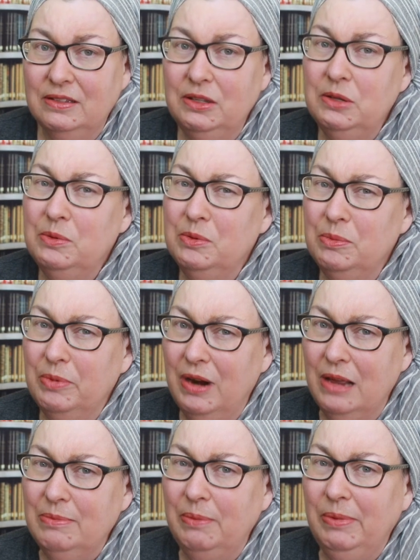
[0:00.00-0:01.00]
you will
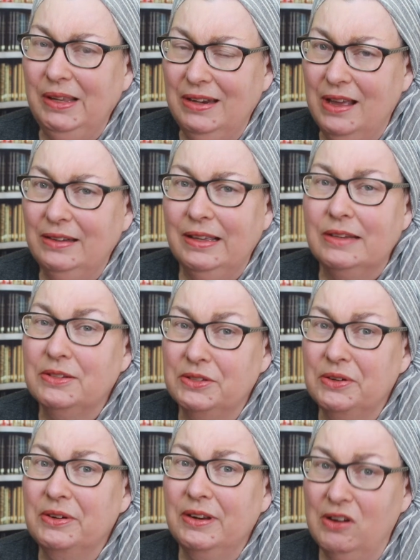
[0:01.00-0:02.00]
probably not get
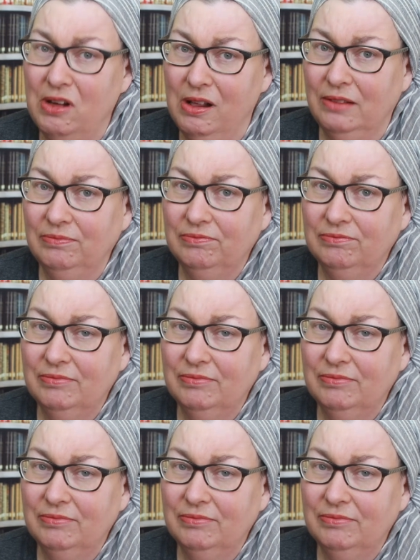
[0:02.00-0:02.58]
dessert at all.